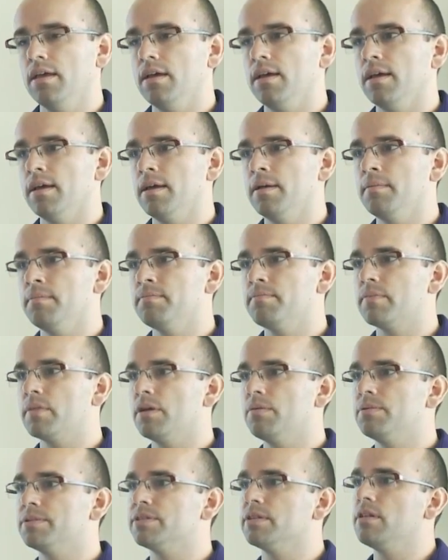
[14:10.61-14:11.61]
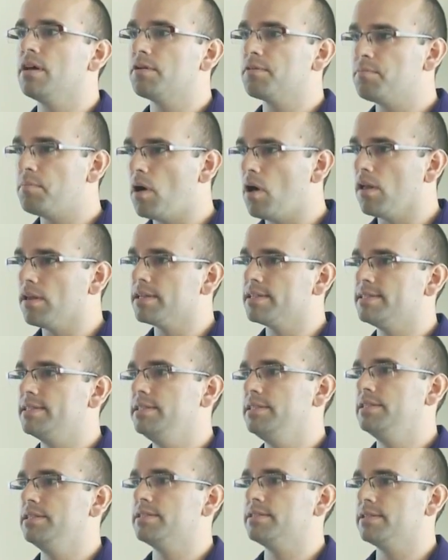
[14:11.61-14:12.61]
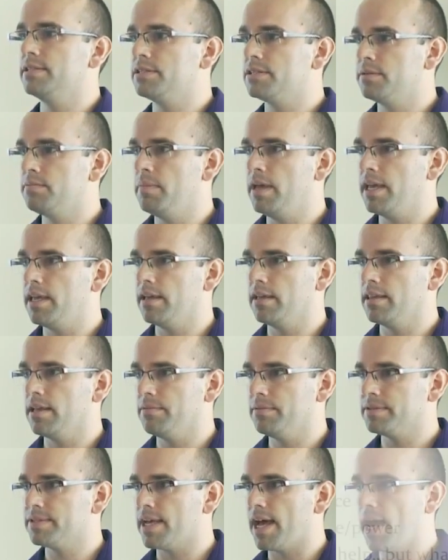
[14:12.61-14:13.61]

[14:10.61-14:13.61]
There was a lot of policy decision making that was